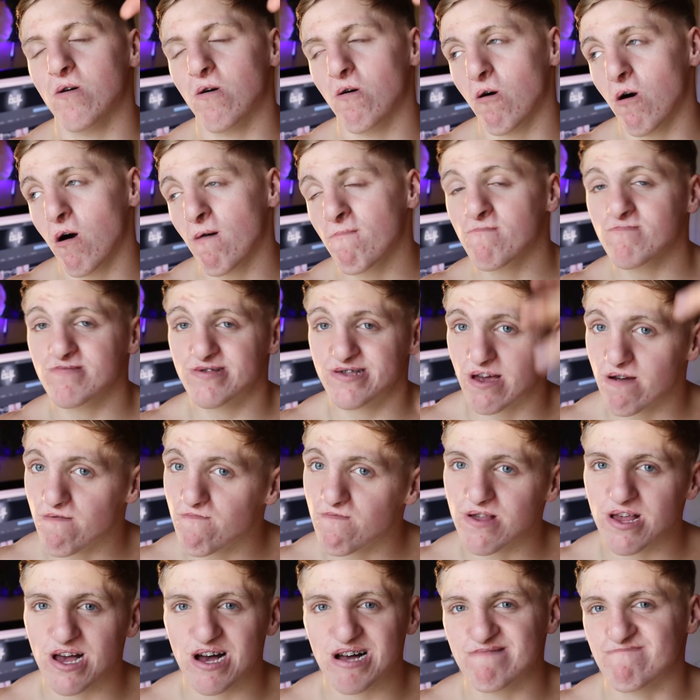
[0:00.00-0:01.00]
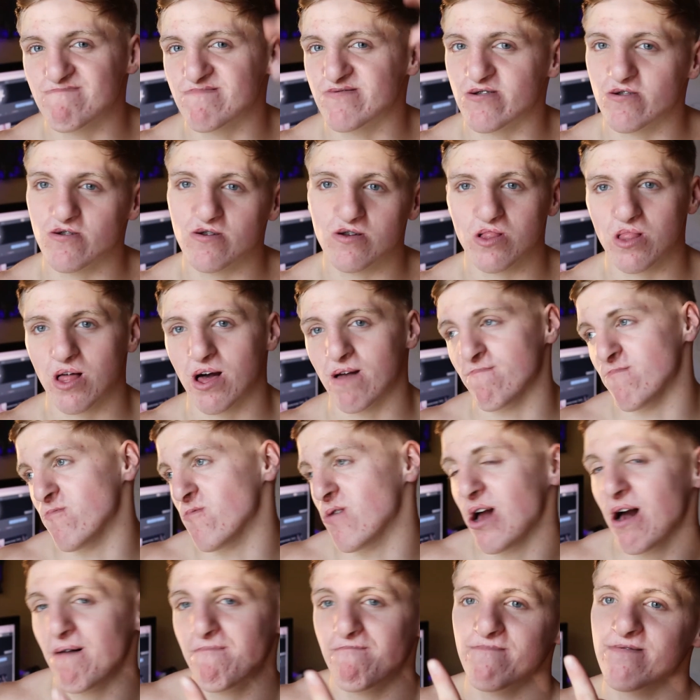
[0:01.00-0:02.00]
almost every aspect of your life. Your
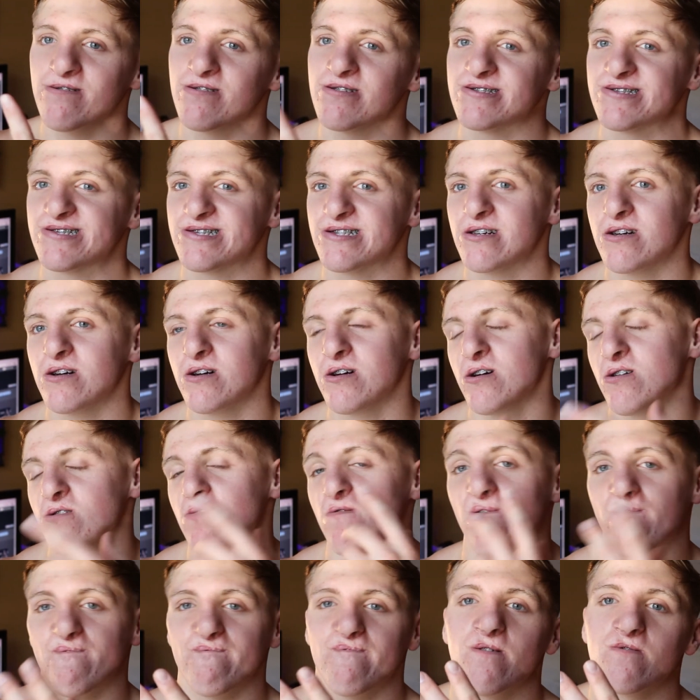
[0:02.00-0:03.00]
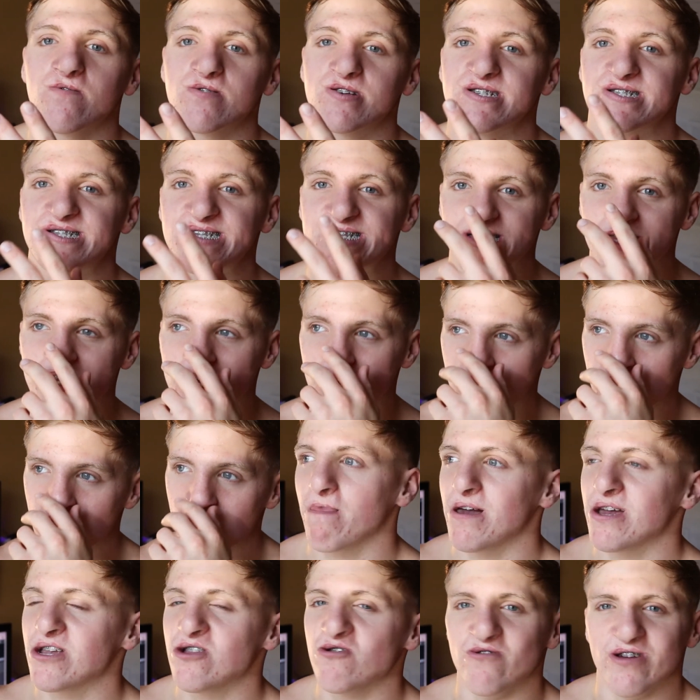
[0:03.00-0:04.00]
happiness, your focus,
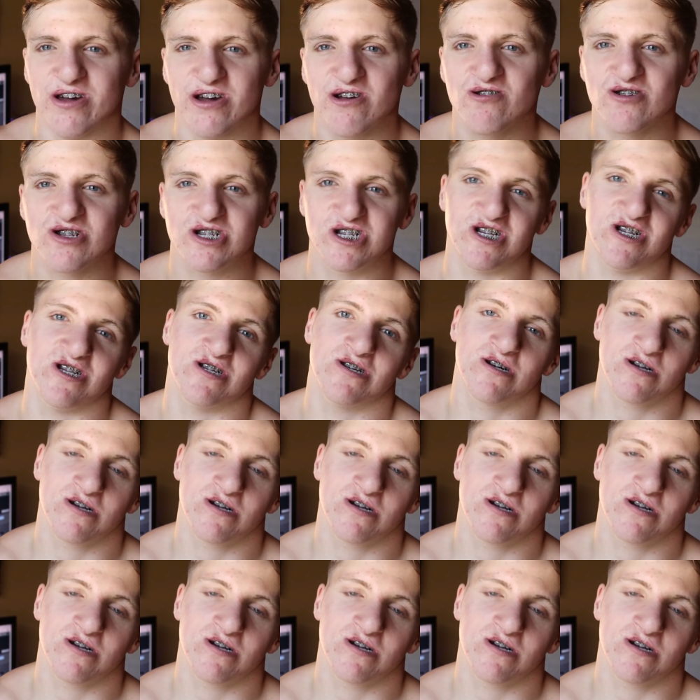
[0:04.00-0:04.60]
and your energy.